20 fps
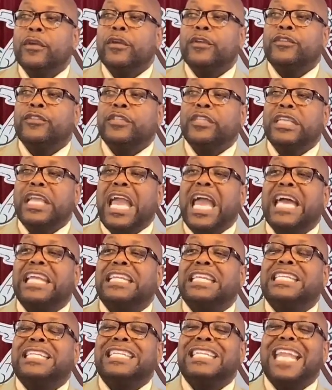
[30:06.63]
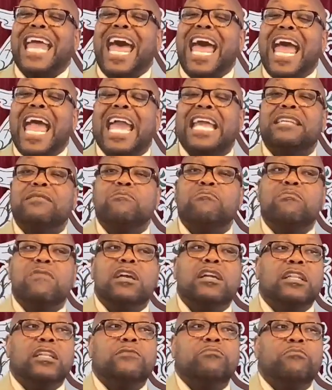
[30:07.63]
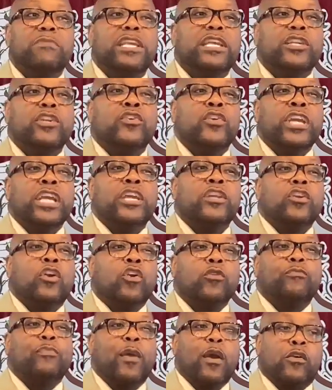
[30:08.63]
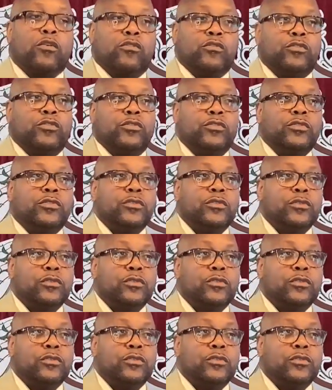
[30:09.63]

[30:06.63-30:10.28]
She had a nine millimeter in her purse,